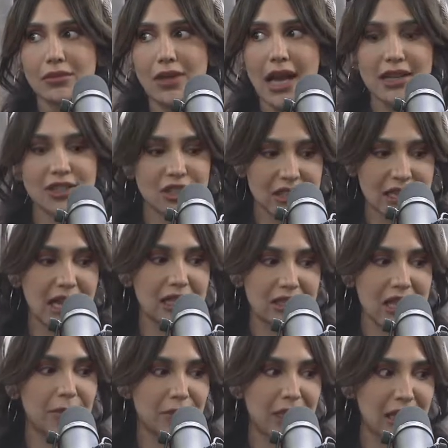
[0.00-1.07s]
And just
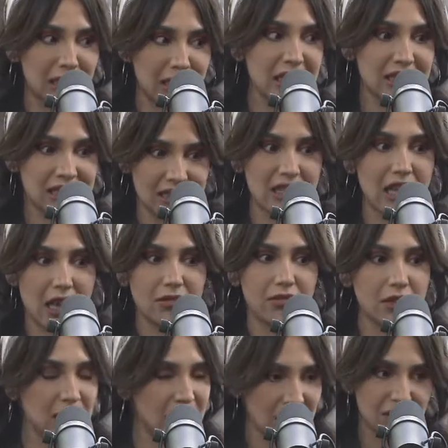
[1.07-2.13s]
accept that this is it.
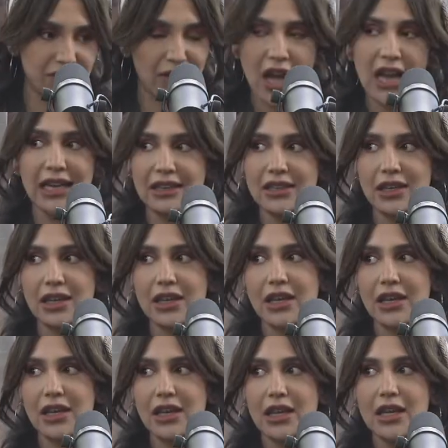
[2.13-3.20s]
This is fine.
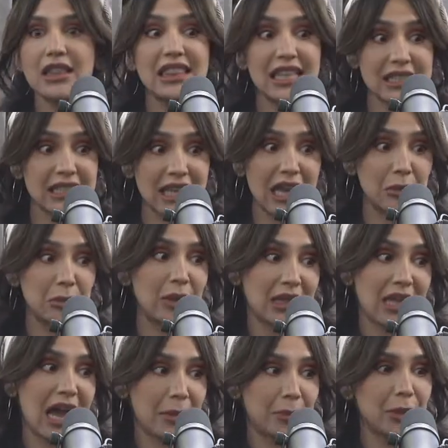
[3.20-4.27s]
Mm. This can be
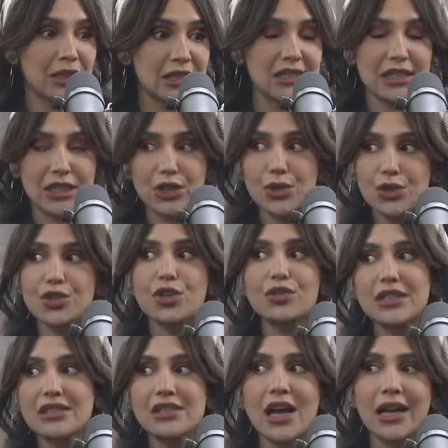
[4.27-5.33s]
the happiness that you so
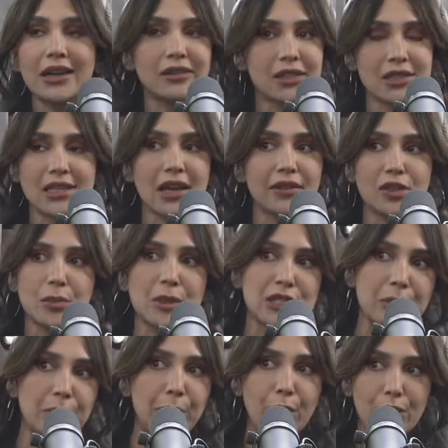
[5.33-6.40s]
desire. It doesn't have to be
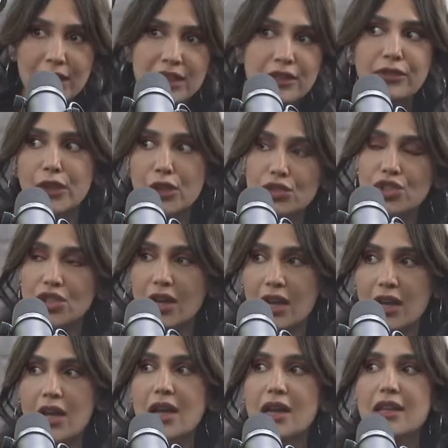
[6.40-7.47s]
some point in the
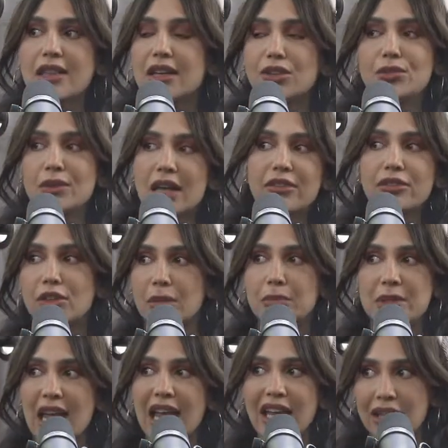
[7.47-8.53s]
future that you never
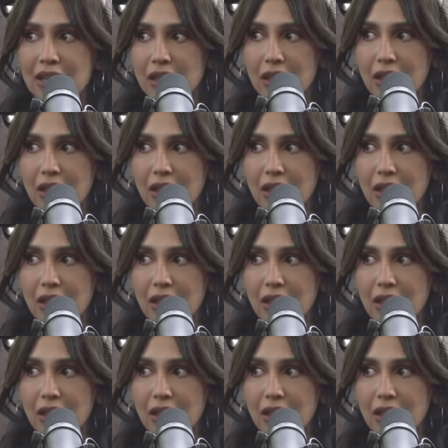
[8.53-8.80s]
obtain.